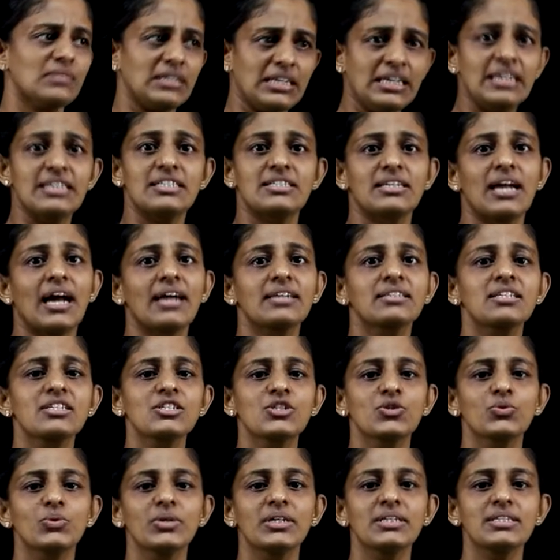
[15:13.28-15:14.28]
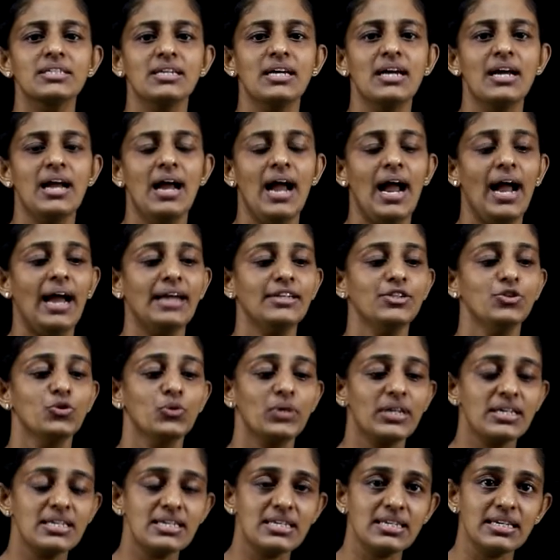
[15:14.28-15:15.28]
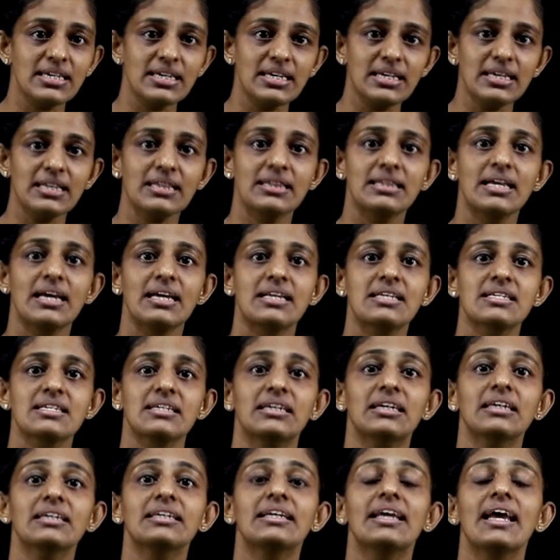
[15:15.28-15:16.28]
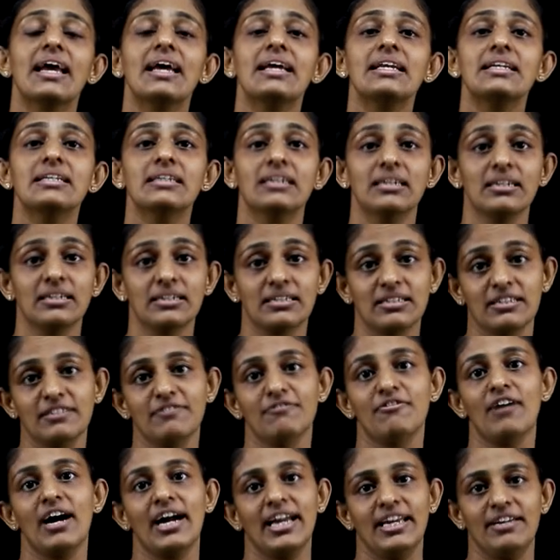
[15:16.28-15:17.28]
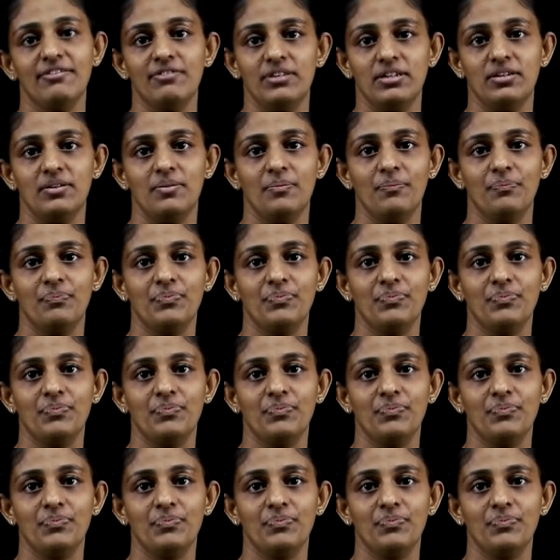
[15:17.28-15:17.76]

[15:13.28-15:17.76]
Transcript: attracted to it and you can see there is again a revival.